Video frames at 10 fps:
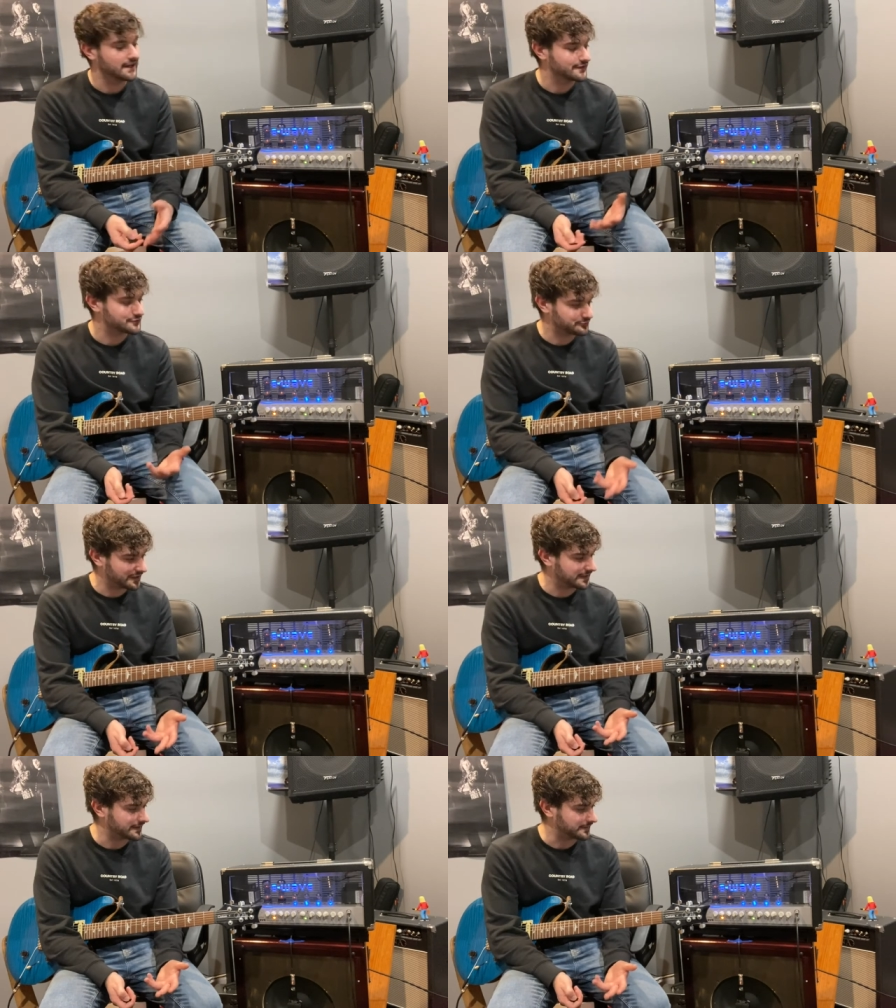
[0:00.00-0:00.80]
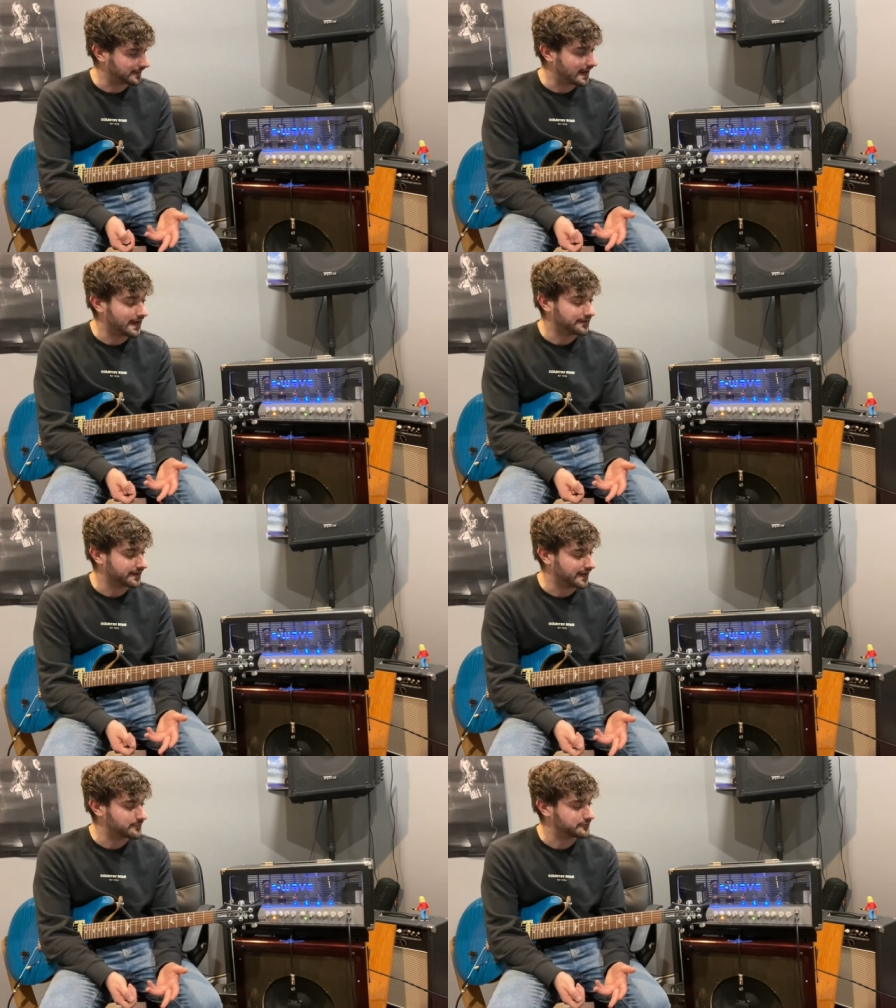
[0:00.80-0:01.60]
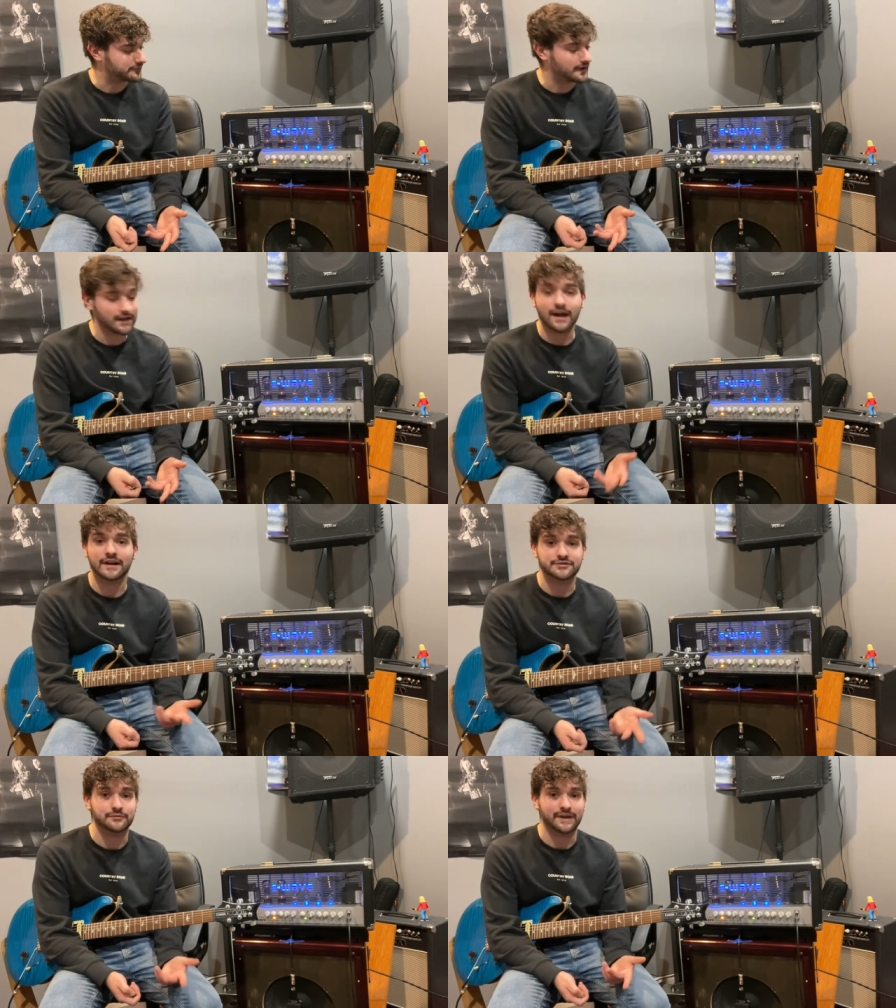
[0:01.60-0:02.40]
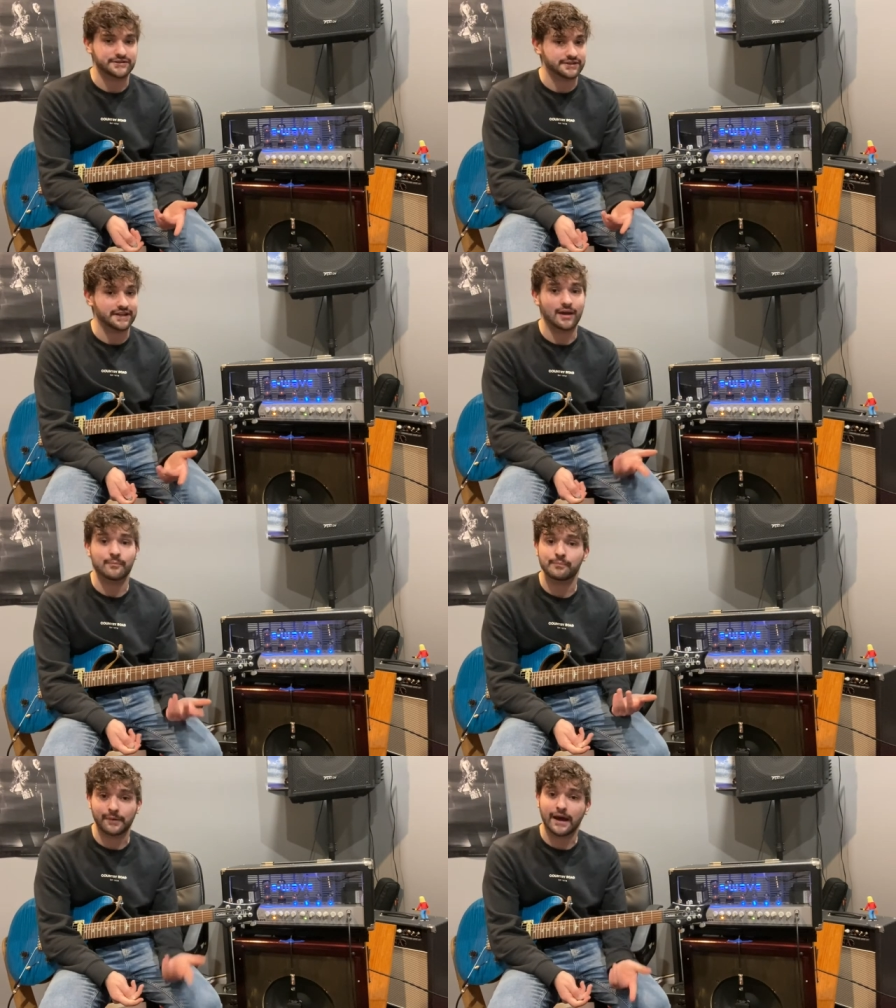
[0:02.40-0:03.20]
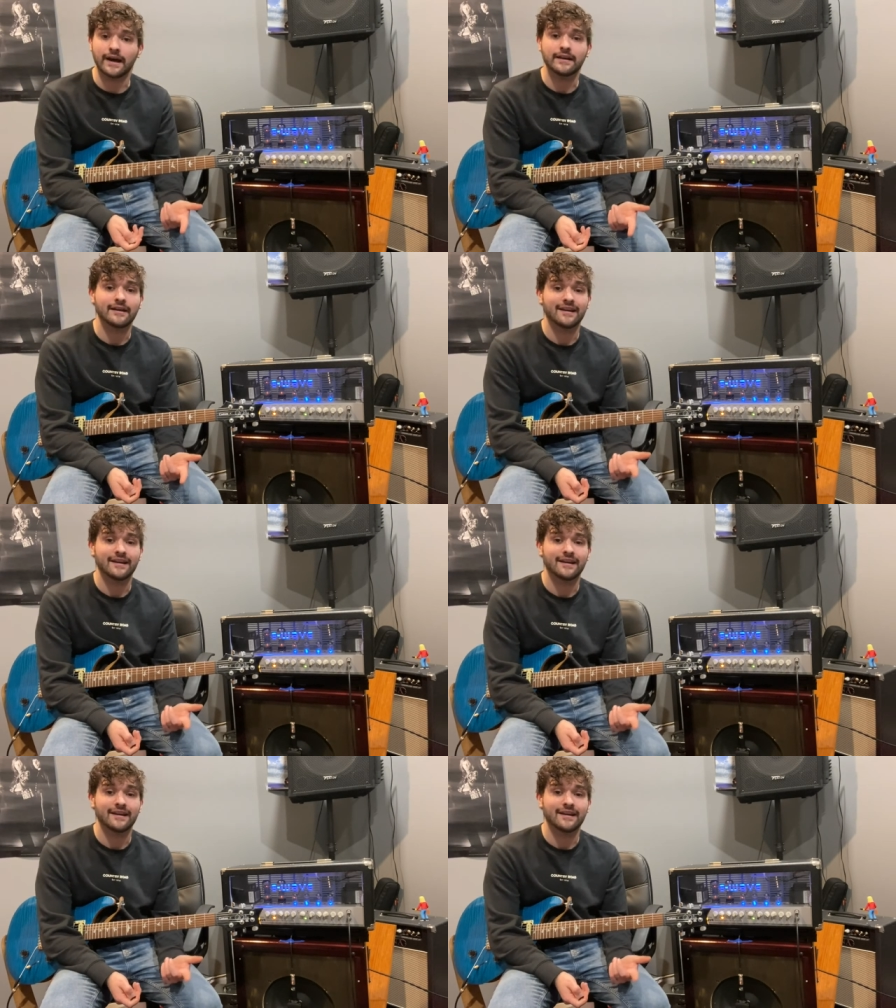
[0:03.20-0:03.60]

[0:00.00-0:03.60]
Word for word: It's a really loud amplifier, I should mention that, but